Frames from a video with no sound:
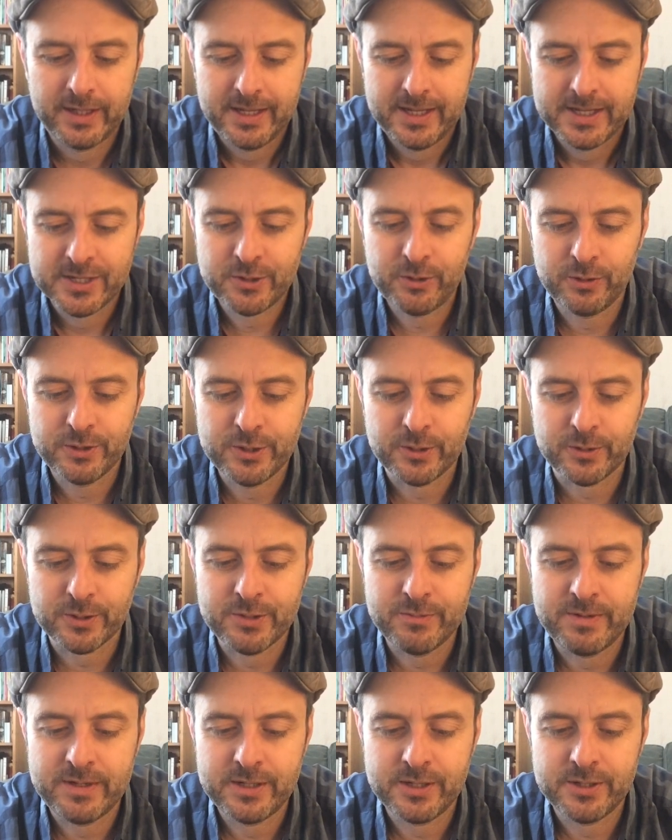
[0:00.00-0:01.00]
It's called
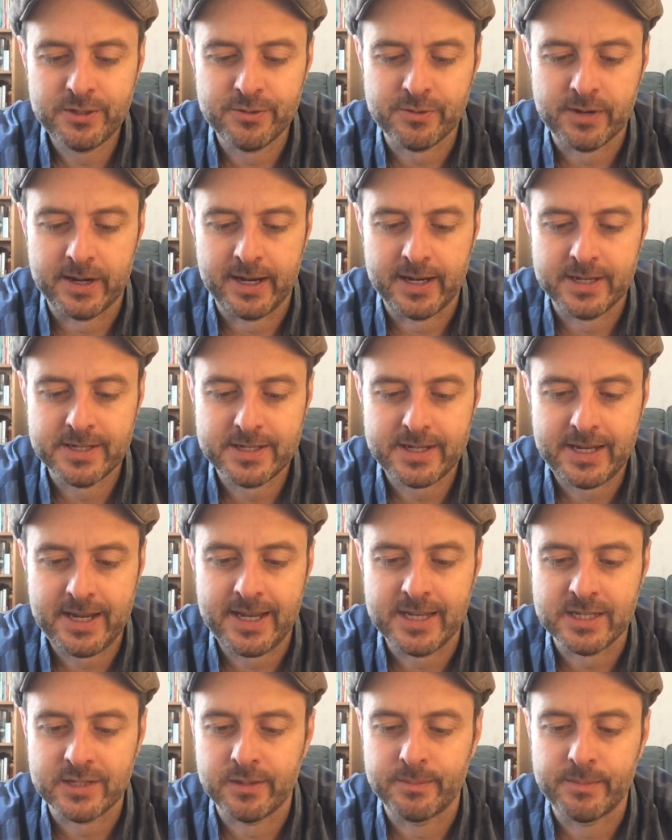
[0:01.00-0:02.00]
Doctor in Distress. It
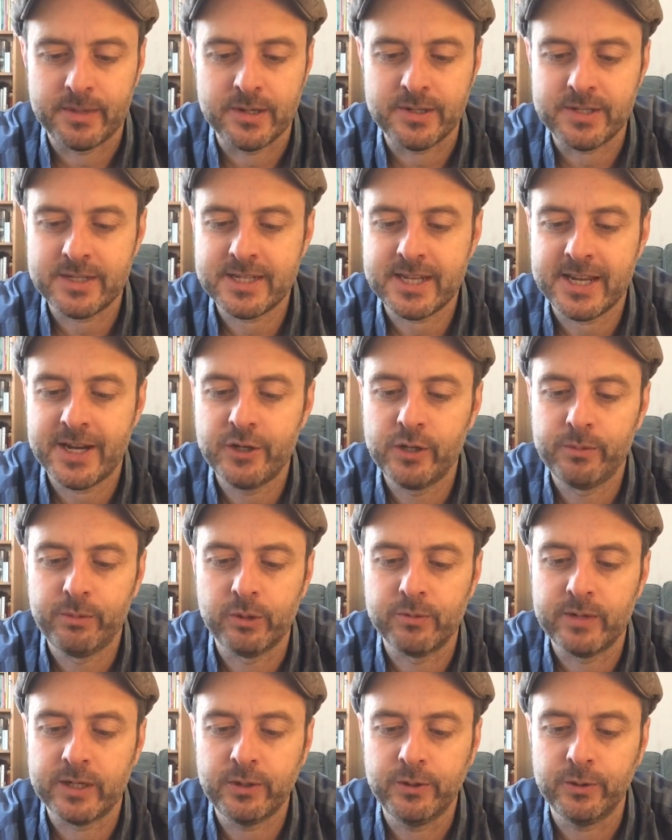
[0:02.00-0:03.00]
is the most terrible
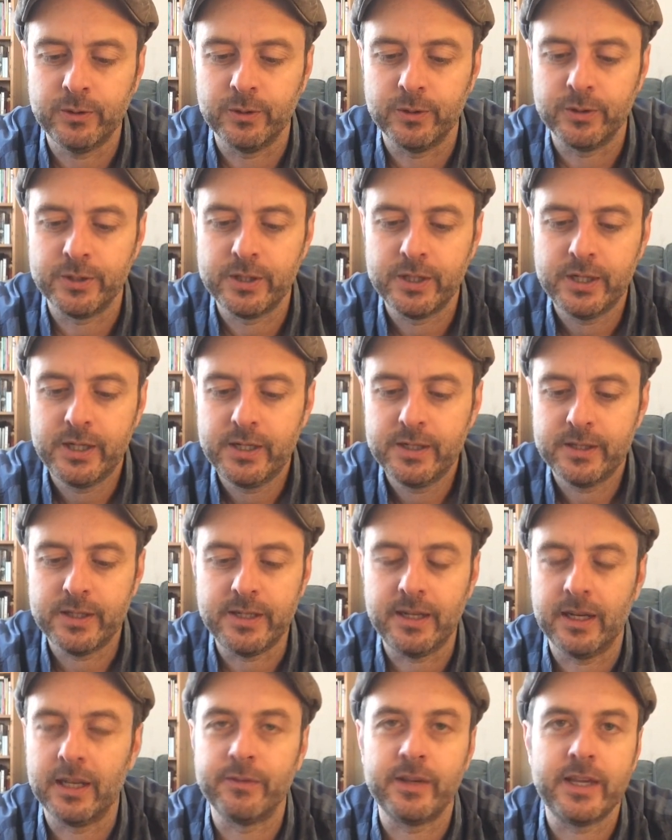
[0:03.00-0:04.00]
record that
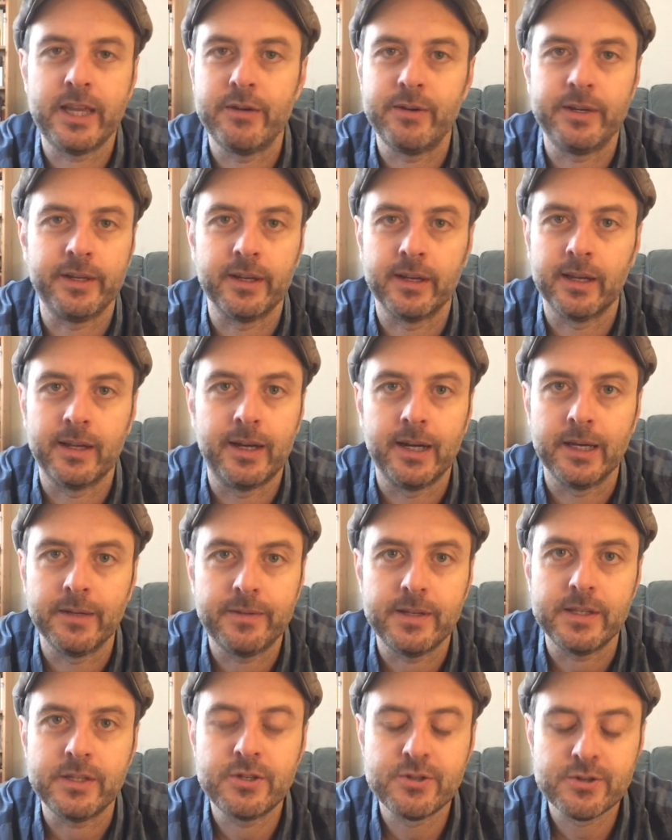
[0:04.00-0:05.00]
you'll ever hear in your life.
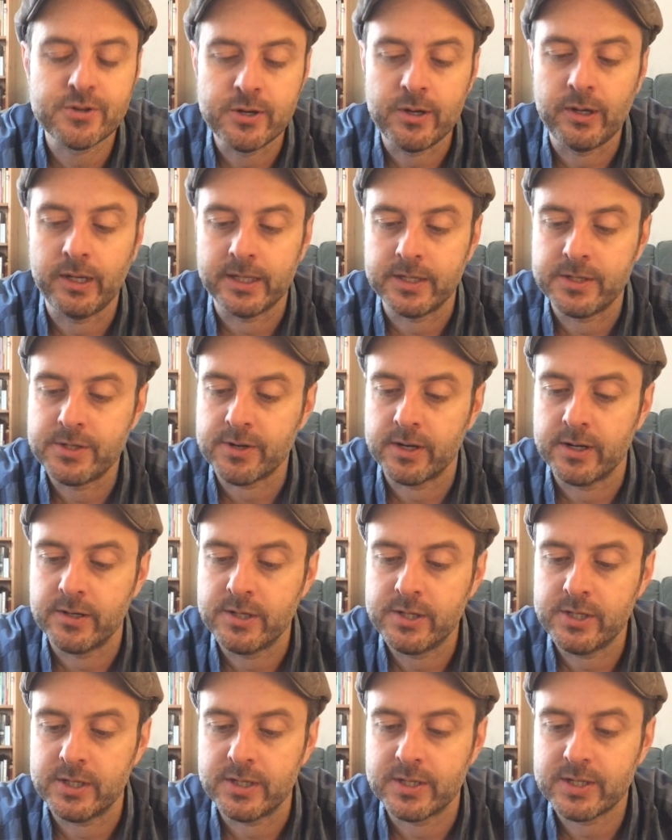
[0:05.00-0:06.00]
It's truly
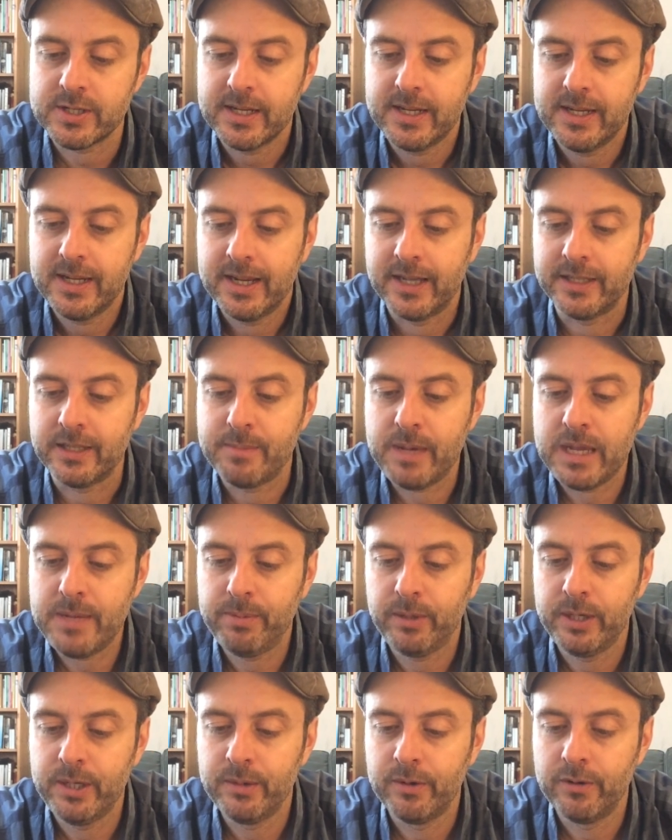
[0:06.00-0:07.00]
atrocious. And the
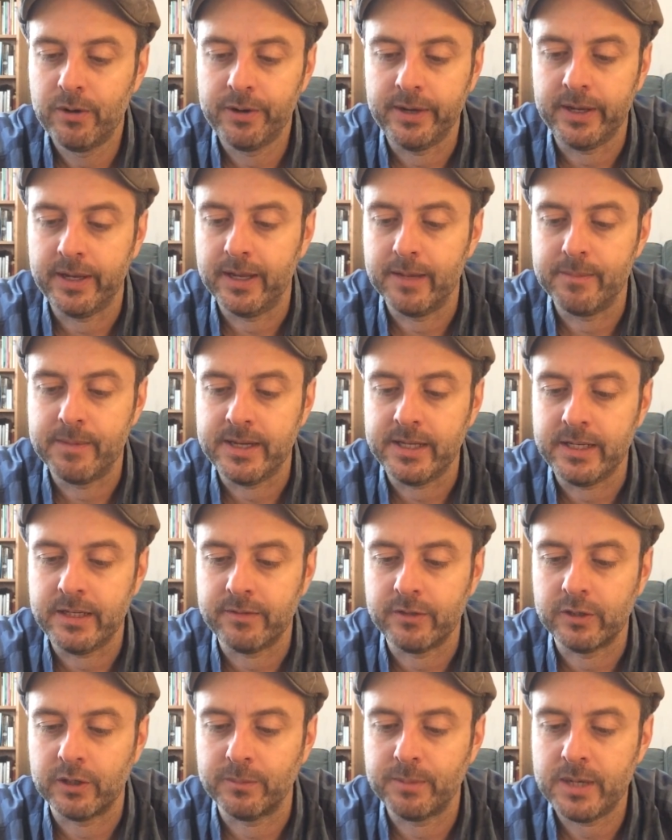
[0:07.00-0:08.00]
people who are on it, I mean,
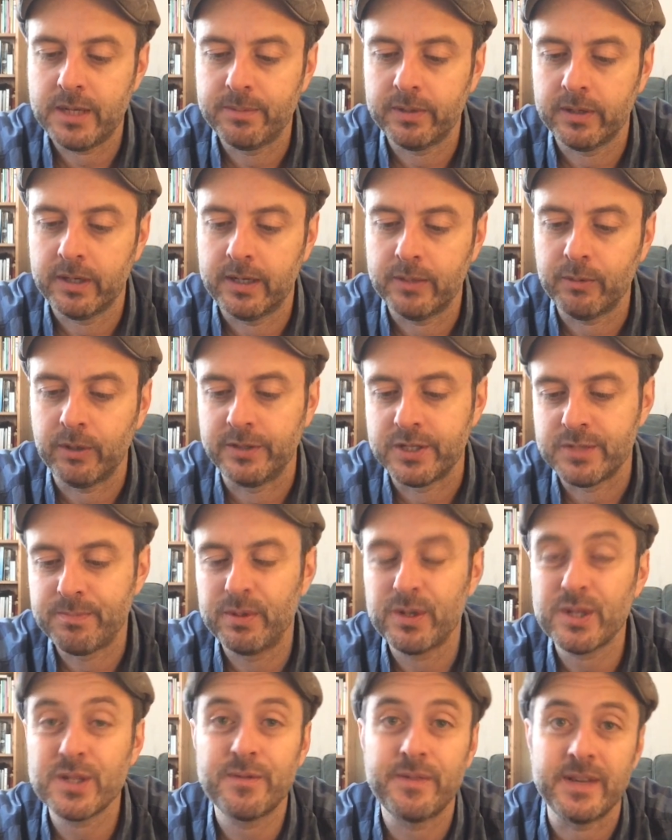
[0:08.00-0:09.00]
you've got people like, well, there's
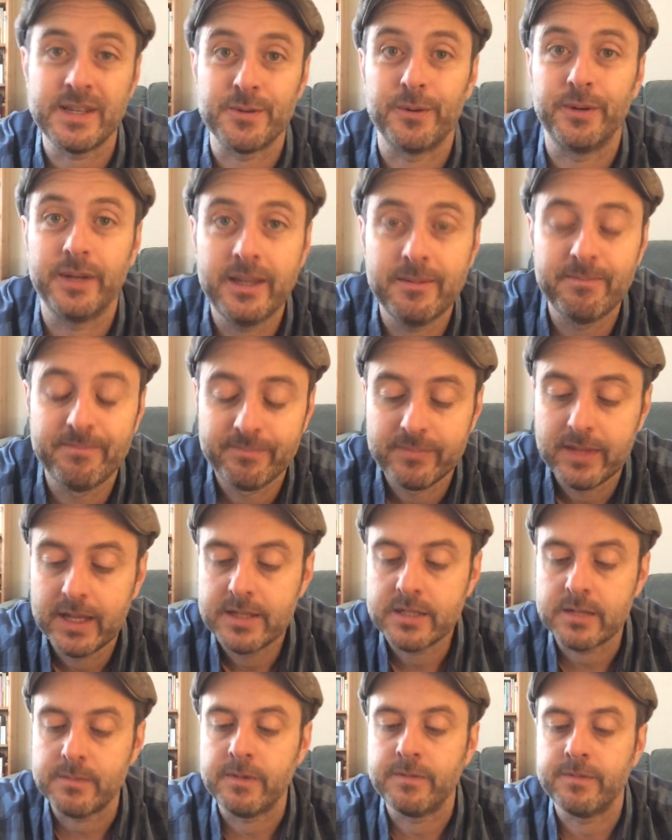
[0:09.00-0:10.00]
Bucks Fizz on it,
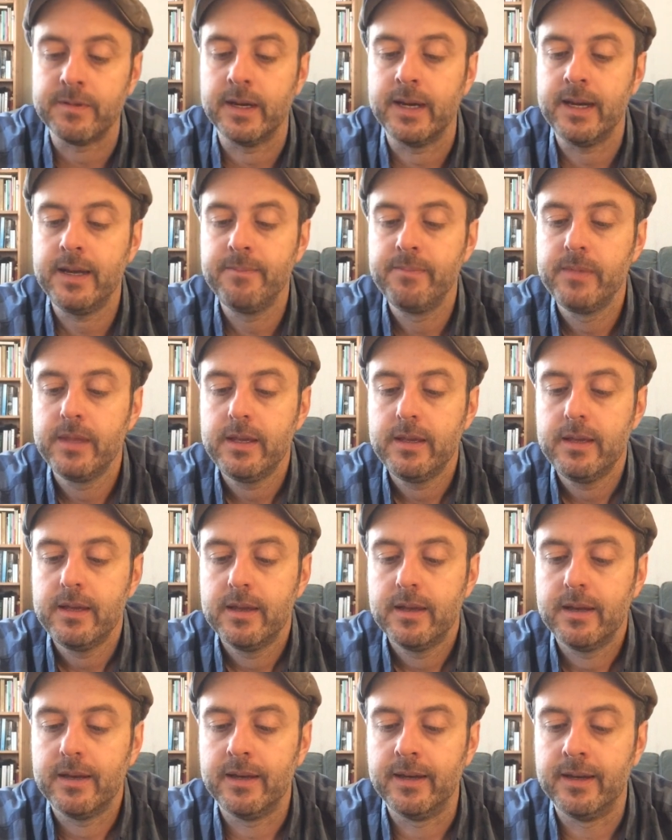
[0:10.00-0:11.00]
to be fair.
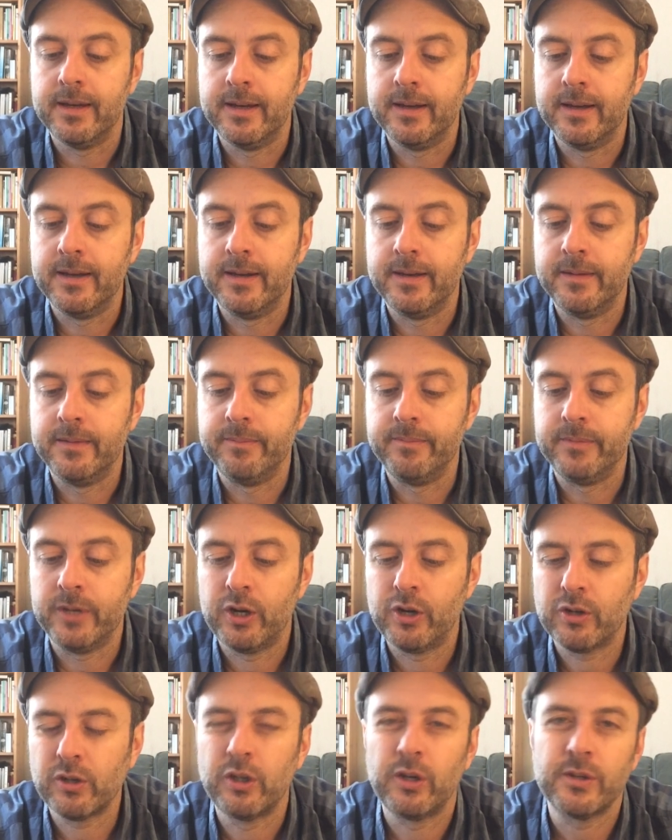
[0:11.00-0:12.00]

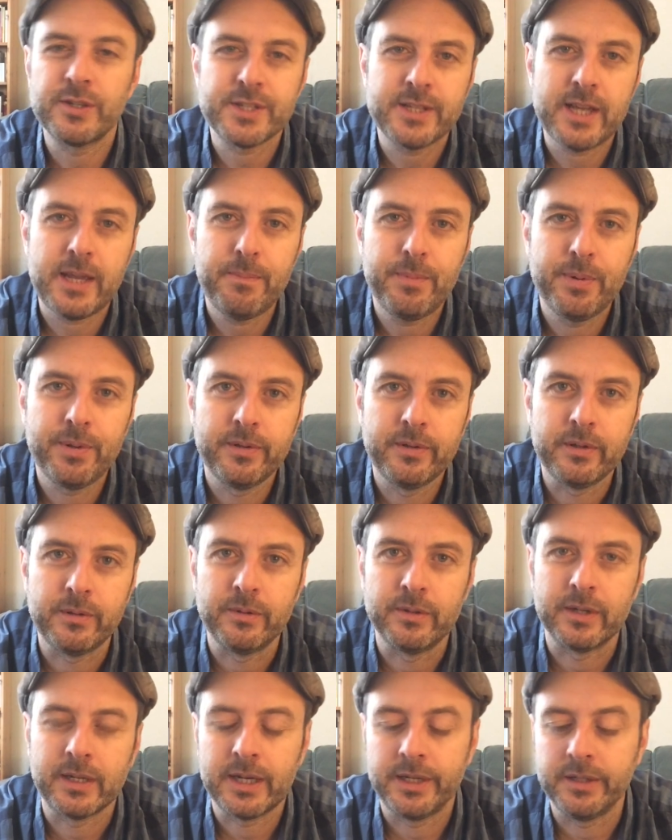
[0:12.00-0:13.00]
Hot Gossip, who
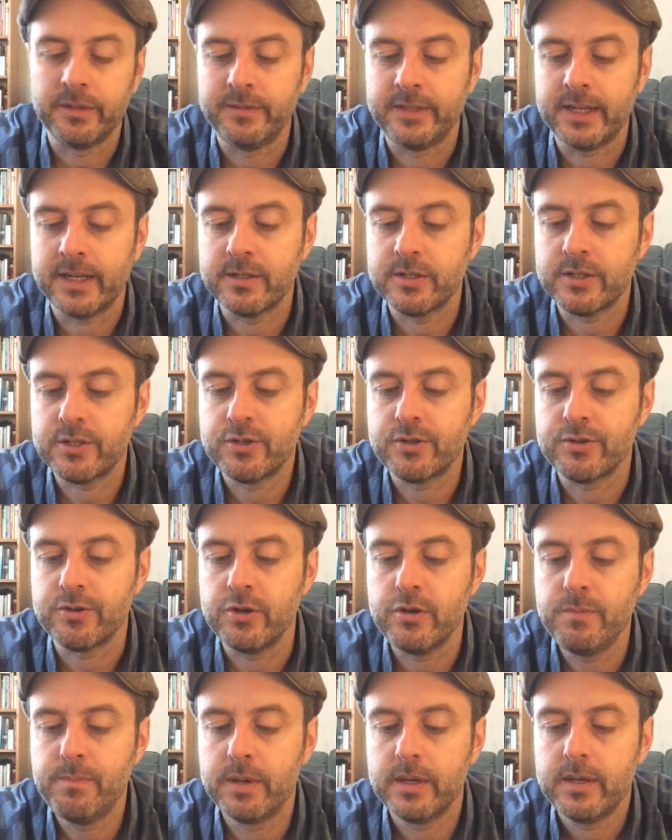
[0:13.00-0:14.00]
were a kind of dance
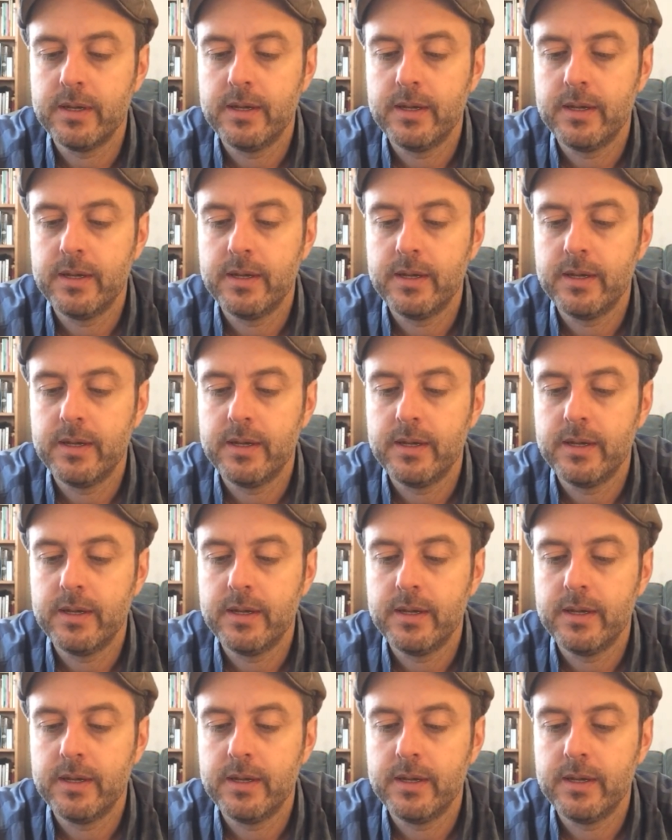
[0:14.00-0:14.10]
troupe.